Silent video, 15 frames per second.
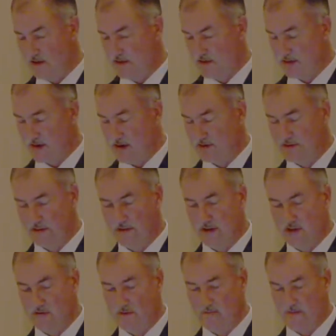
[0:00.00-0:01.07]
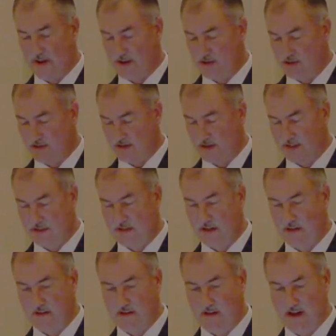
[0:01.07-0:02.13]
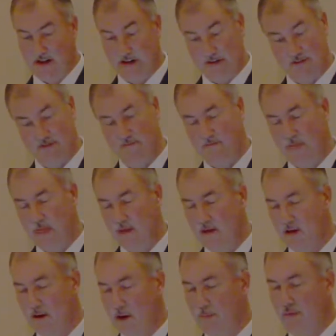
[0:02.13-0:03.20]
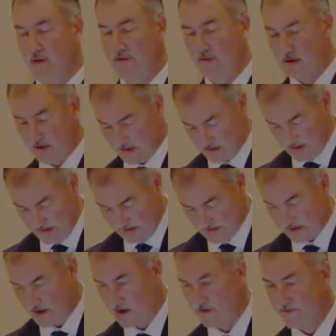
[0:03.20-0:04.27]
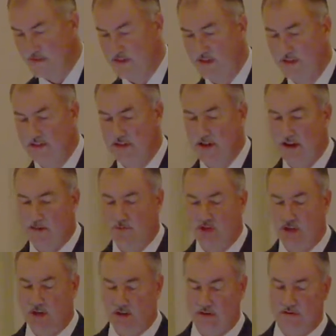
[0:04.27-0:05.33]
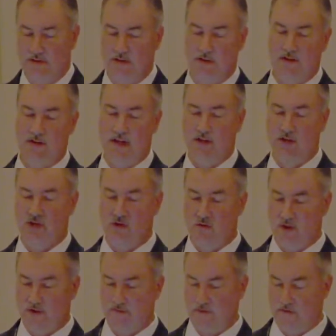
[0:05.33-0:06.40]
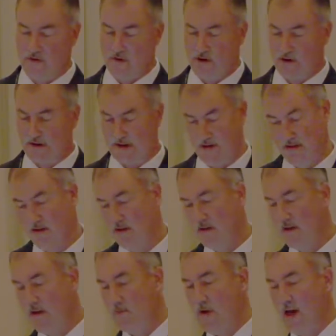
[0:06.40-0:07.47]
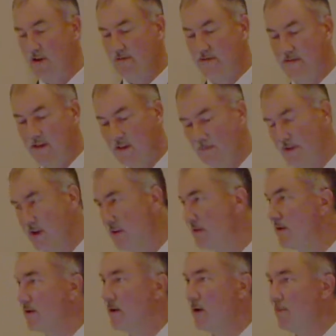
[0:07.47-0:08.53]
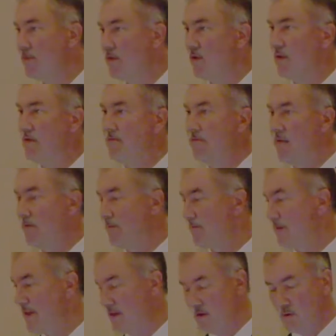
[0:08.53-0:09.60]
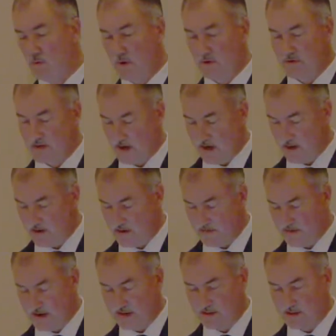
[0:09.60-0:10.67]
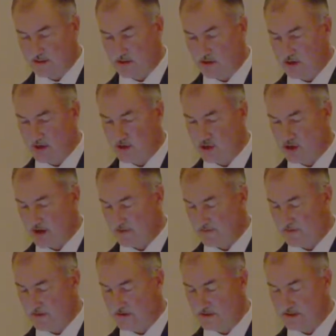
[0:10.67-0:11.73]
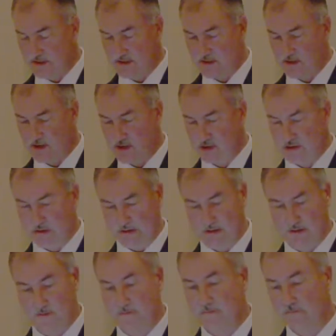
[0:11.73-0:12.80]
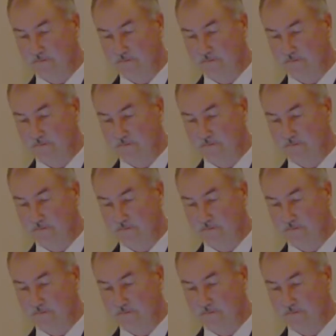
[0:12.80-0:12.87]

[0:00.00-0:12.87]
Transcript: This can also lead to infections like cellulitis. A couple of easy office exams. You can use a tuning fork, a monofilament. There are a couple of rotator devices that you can check for these sensations.